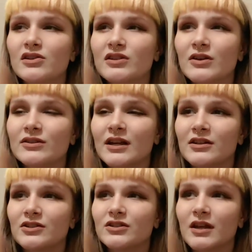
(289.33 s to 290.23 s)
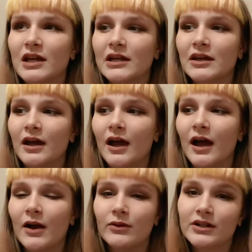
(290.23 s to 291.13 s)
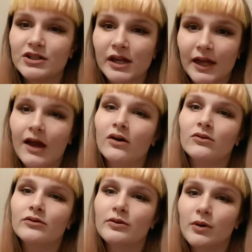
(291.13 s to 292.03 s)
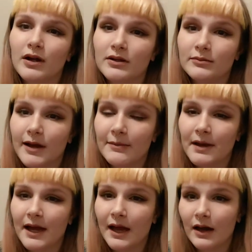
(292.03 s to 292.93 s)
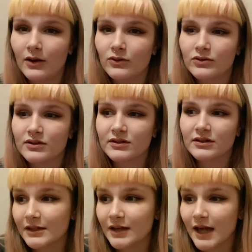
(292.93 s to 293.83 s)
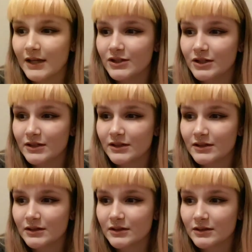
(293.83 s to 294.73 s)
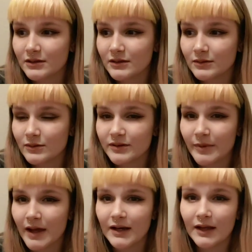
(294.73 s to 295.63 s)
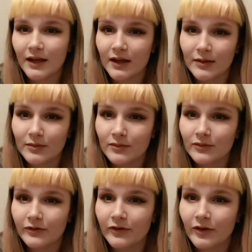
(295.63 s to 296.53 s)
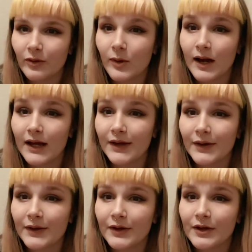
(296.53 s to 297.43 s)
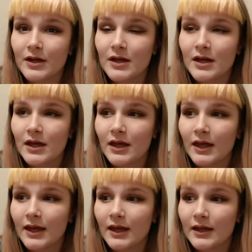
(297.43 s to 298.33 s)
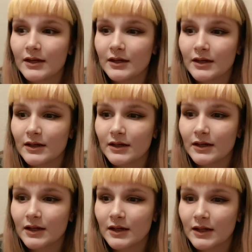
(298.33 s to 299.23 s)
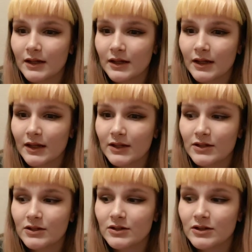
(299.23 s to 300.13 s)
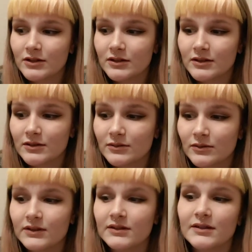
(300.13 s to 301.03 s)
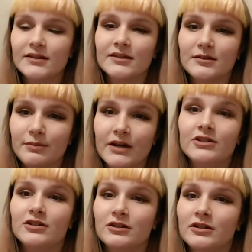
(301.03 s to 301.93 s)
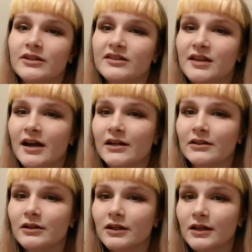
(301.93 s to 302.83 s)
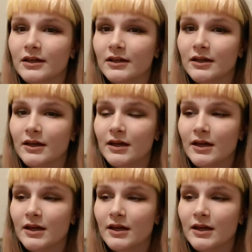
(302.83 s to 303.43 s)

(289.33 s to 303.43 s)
So I was kind of just like, I want to check out the one by my house. I just was petting him for a while, and he just was especially sad looking,